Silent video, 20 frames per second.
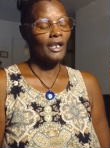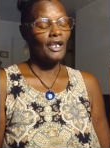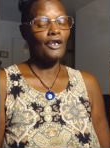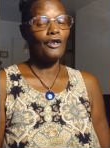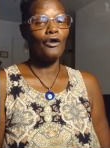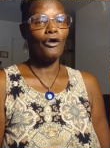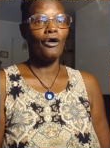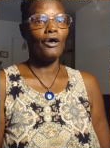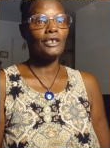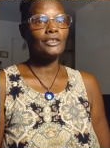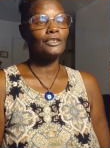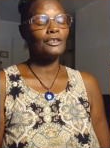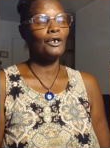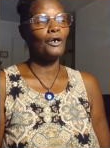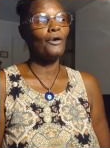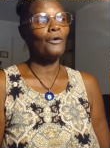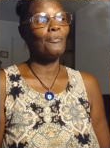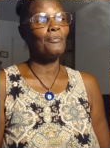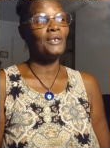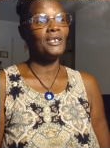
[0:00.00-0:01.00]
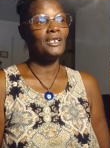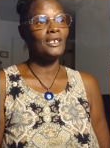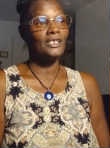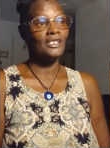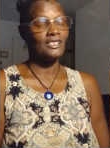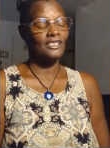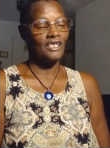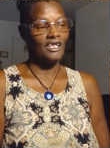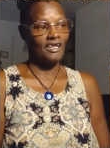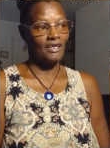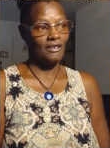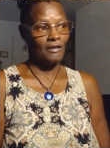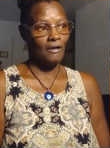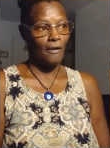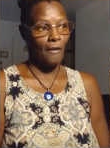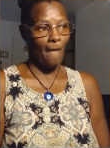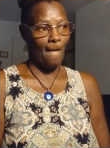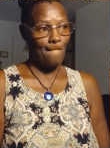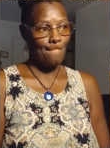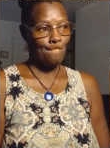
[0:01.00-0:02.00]
And God told me, He said,
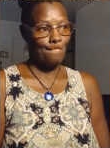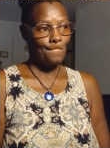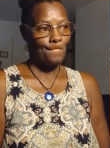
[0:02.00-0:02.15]
uh,